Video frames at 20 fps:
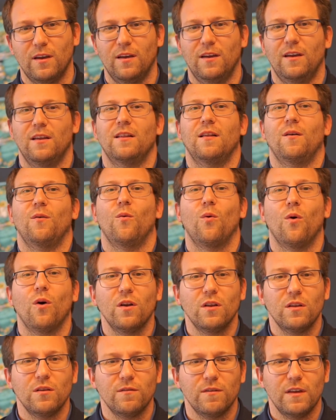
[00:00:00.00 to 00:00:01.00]
in the
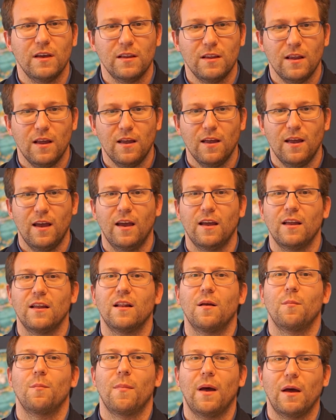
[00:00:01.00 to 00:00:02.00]
quality of data and
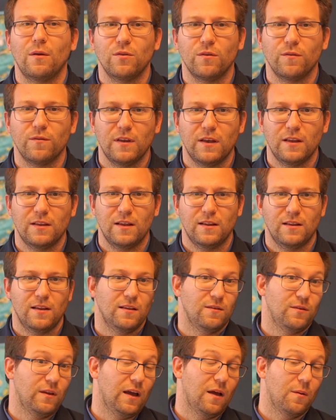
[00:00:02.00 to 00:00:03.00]
the amount of data
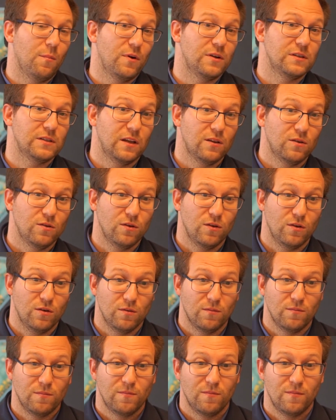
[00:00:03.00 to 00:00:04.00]
that can present to
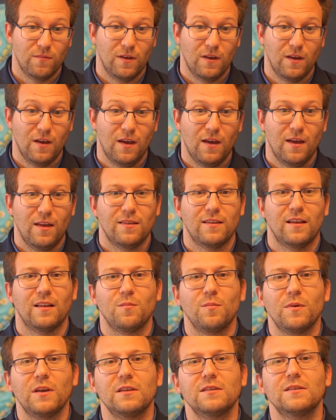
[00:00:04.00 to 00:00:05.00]
you.
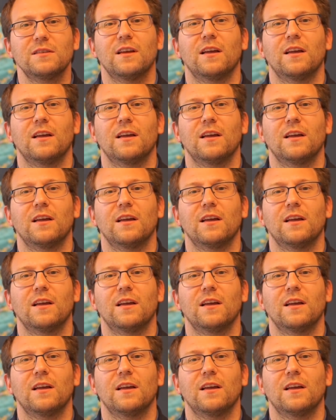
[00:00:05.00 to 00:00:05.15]
That means